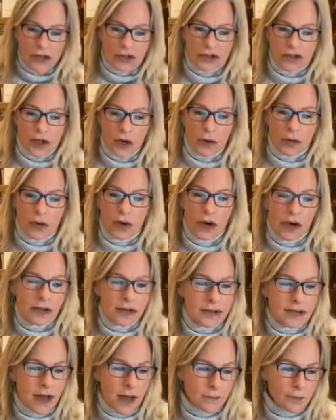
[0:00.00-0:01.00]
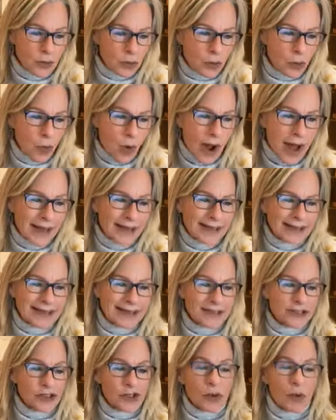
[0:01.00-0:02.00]
So, number one
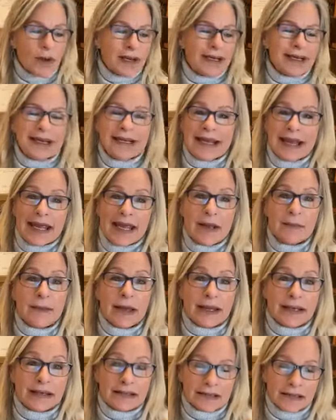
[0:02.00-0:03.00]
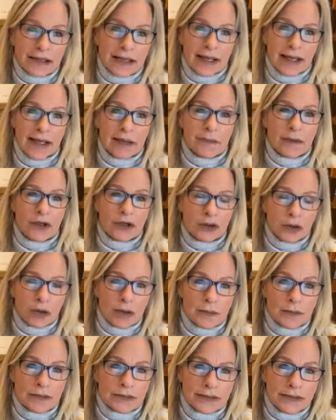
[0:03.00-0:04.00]
is you want to name and claim
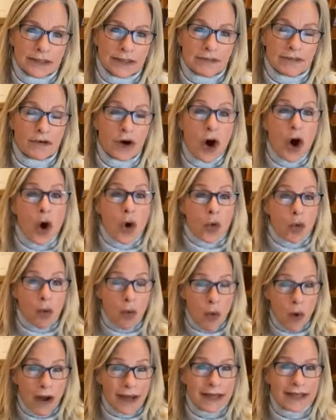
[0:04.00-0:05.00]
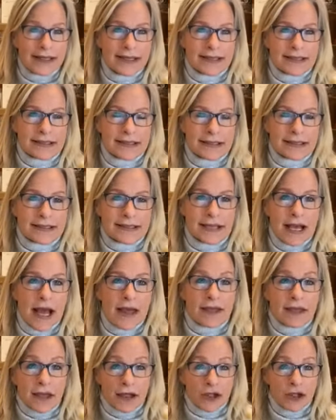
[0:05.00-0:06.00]
your belief. What is it
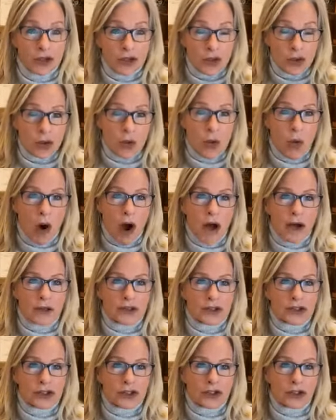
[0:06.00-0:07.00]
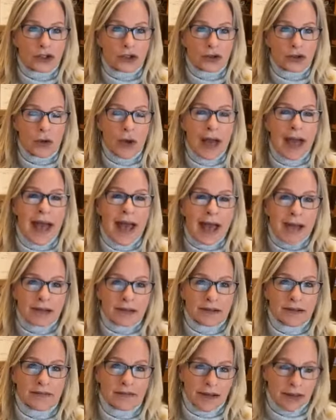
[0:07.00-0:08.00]
that you want to
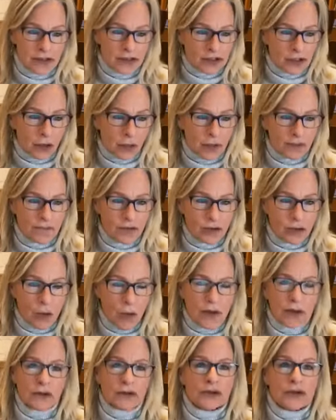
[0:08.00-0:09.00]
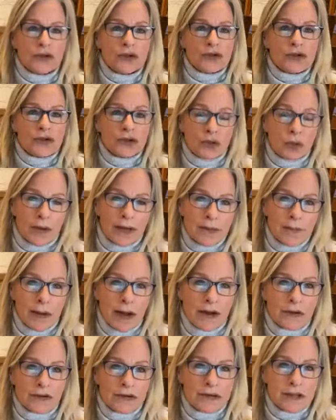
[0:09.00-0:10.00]
elevate? So, if you want to lose 20
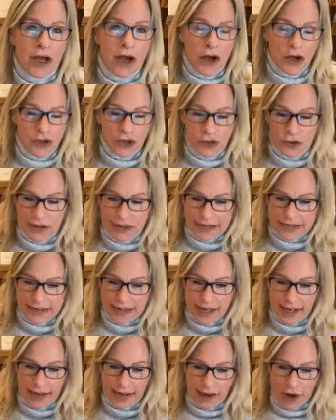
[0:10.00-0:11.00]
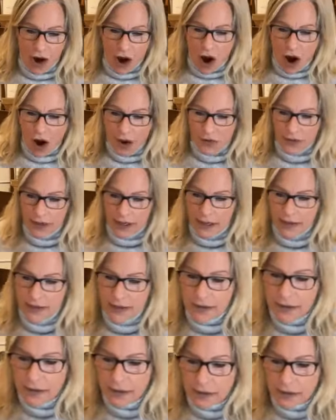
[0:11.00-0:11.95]
pounds, you can say, All right,